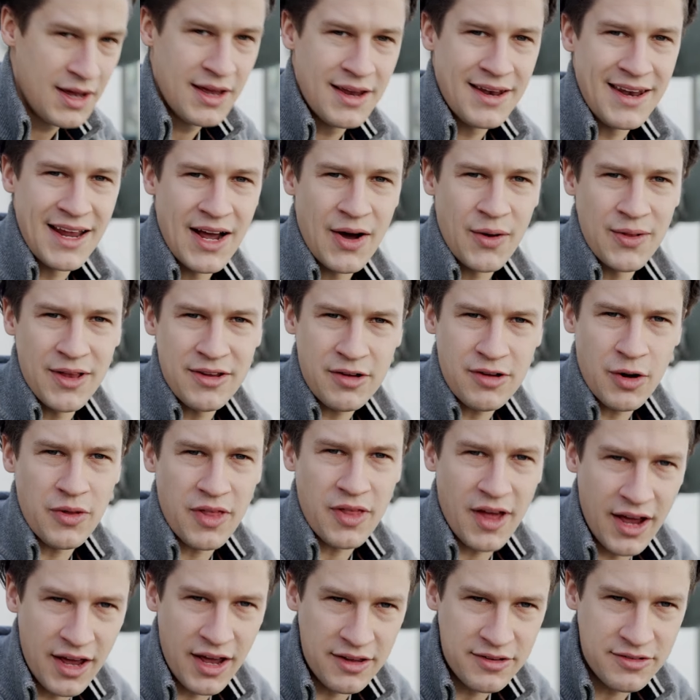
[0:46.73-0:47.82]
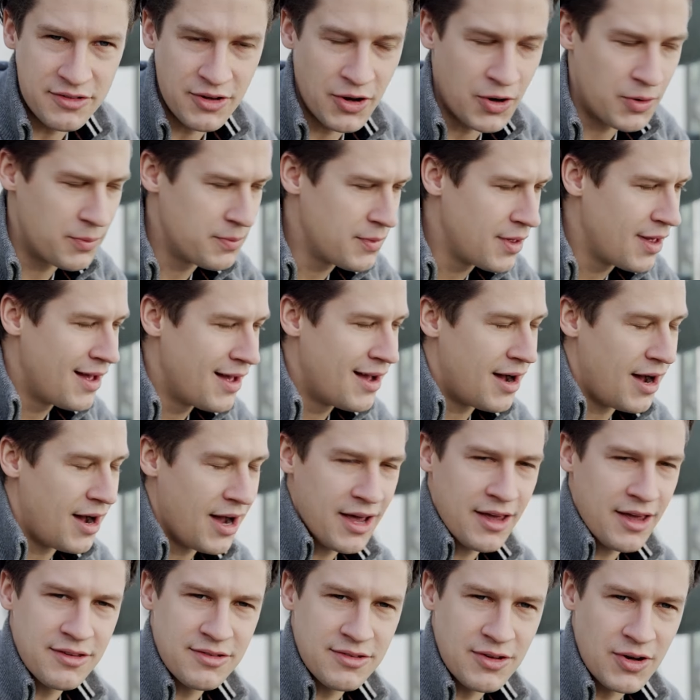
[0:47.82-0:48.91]
Now let's start with ISO.
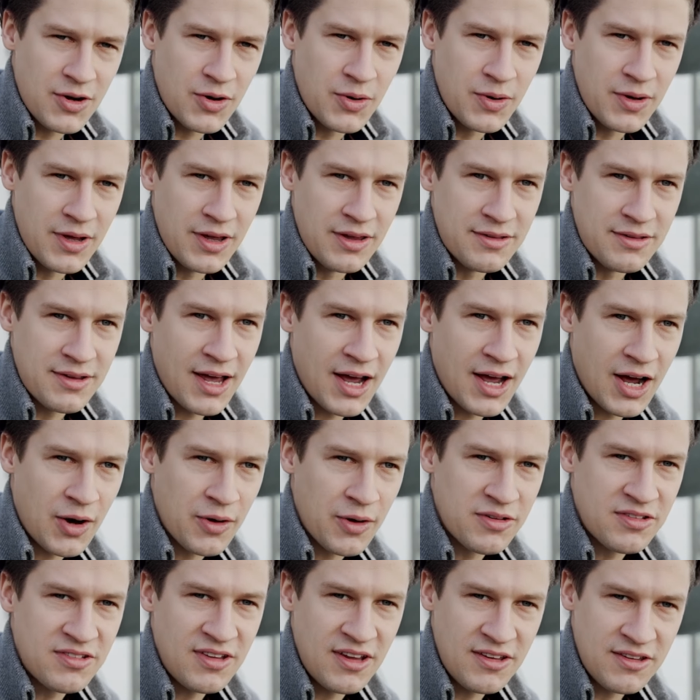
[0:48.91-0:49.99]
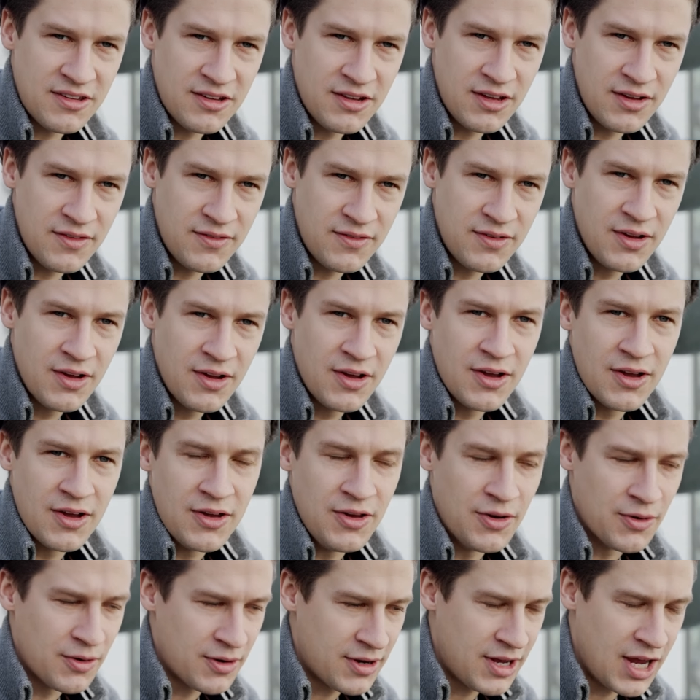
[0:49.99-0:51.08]
ISO is how sensitive
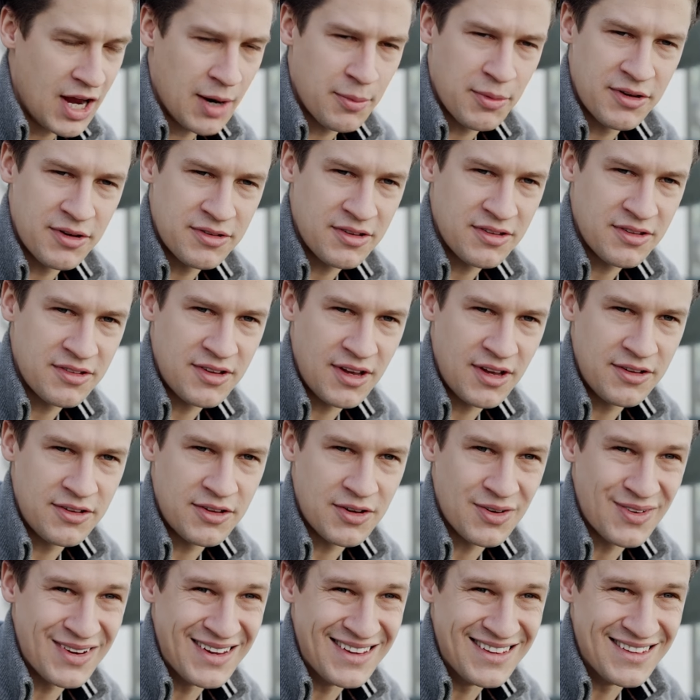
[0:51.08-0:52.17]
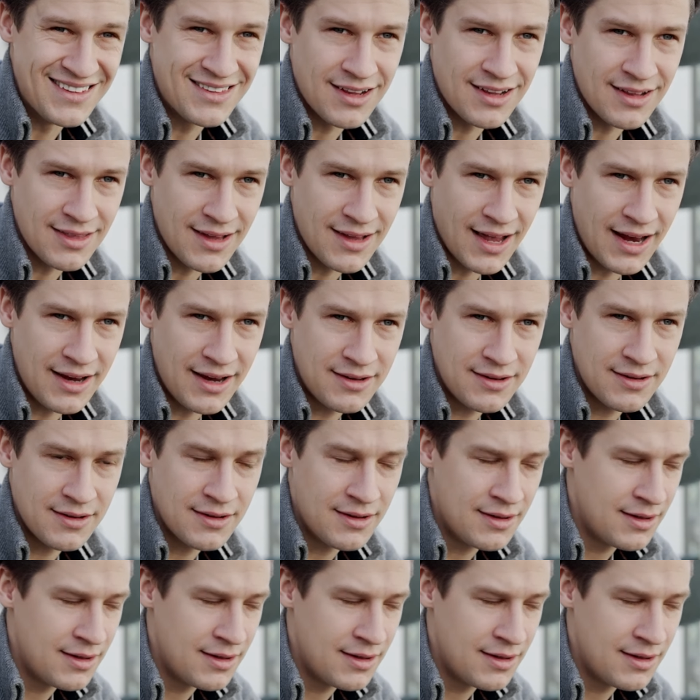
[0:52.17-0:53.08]
your camera's sensor is to light.